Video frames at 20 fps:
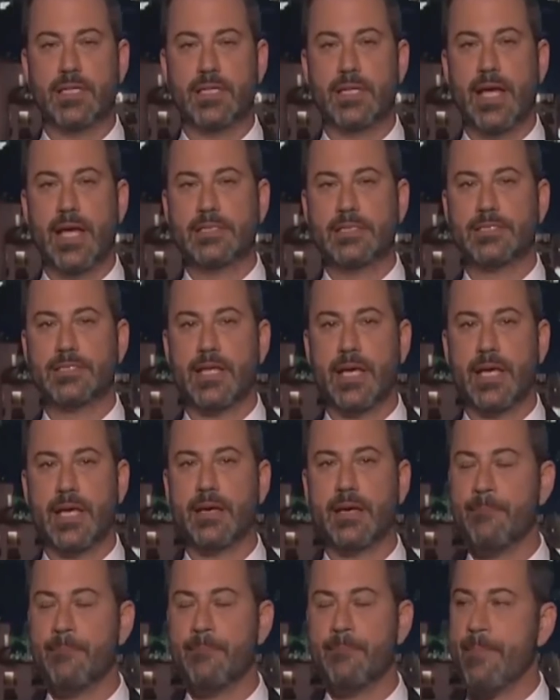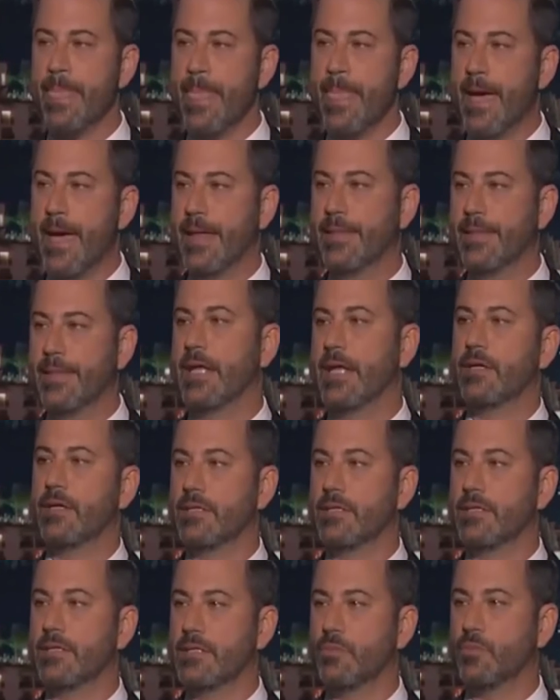to the next thing. And
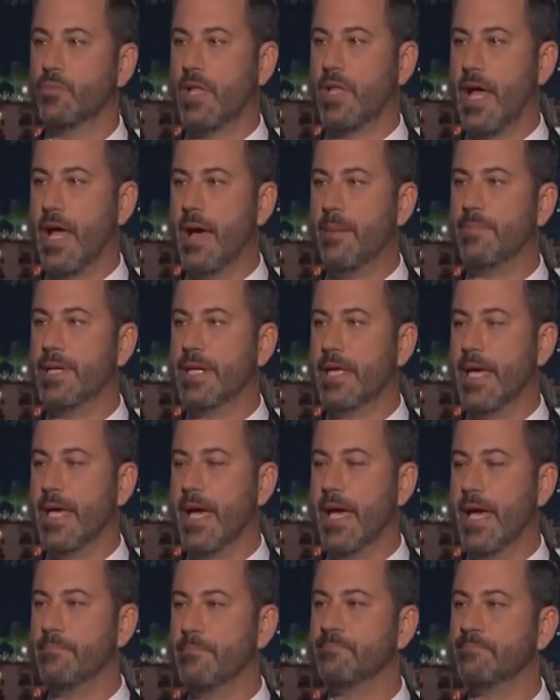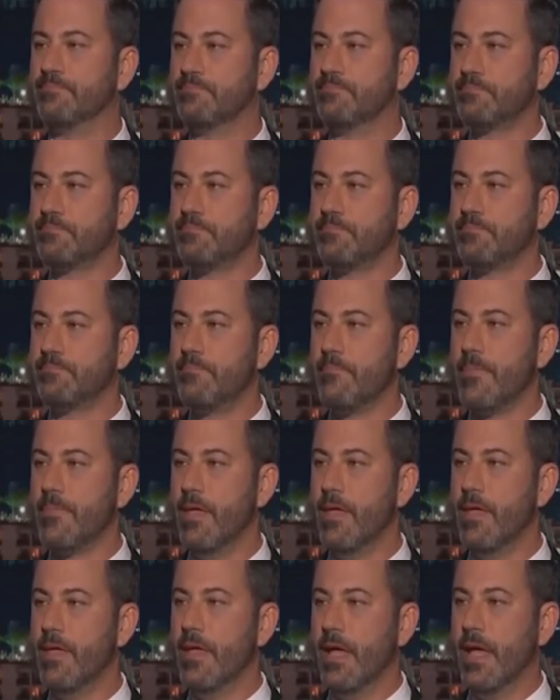then it will happen again
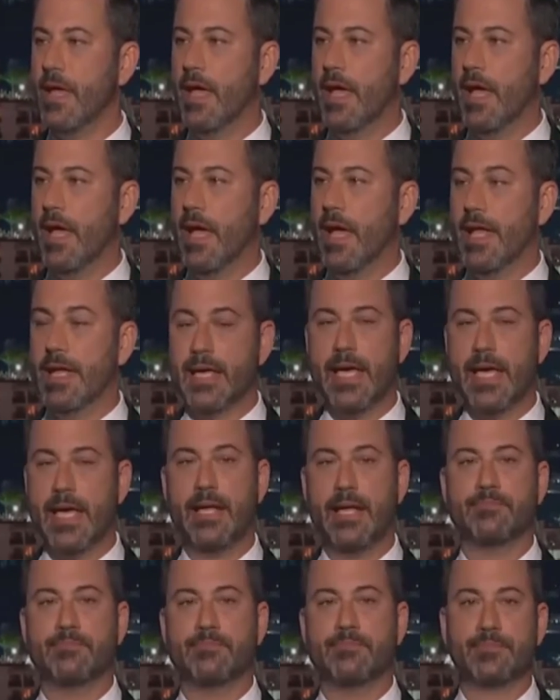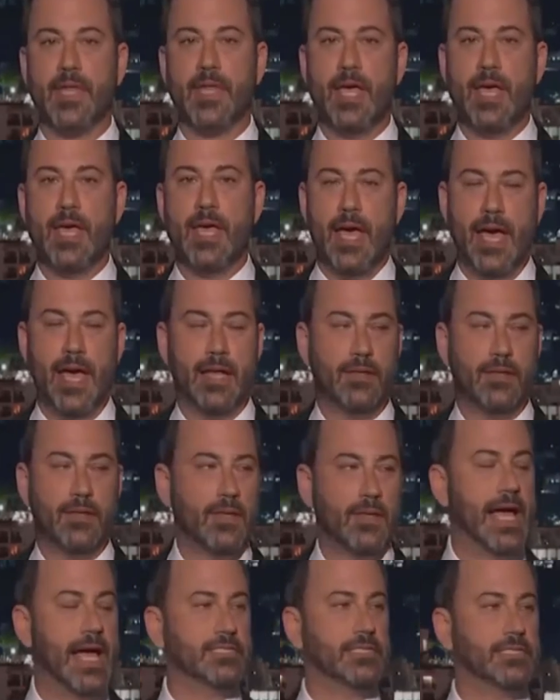and again. And
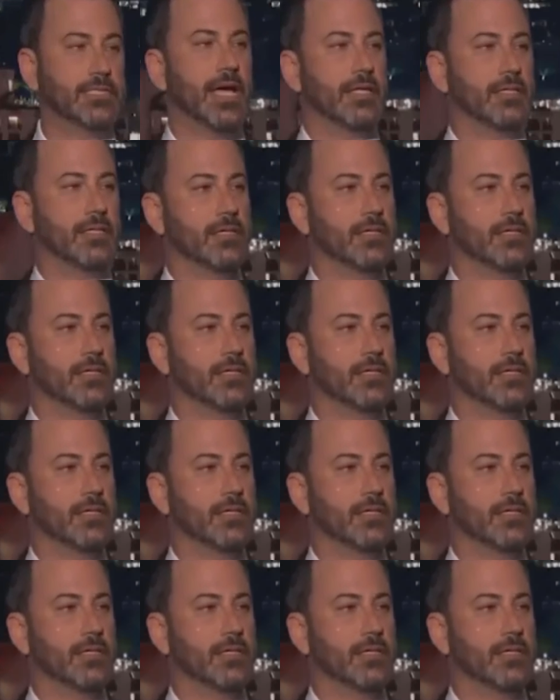last night...